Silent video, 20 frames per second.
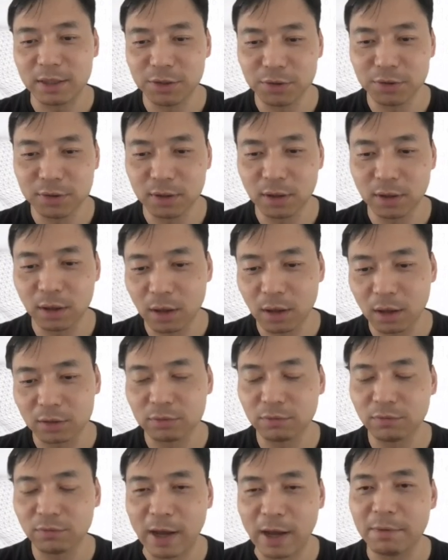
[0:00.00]
use a lot
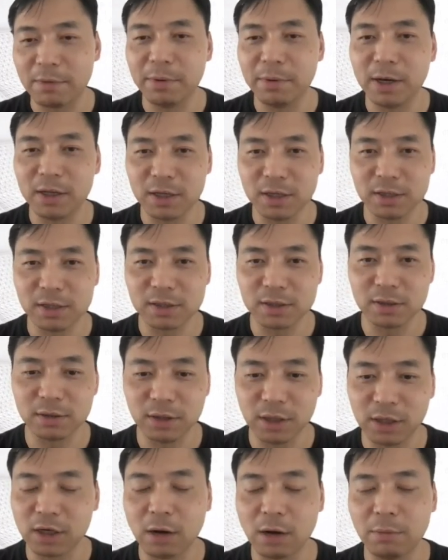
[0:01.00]
of capabilities
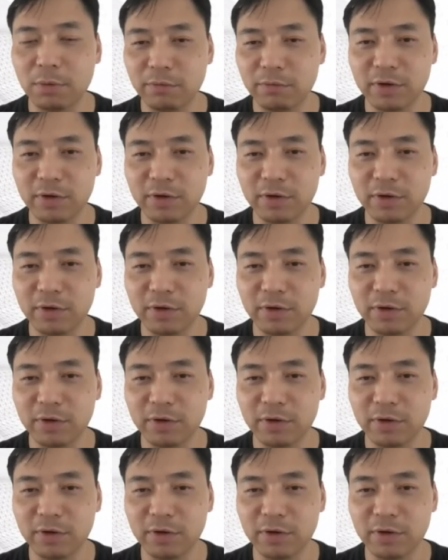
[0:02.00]
in computer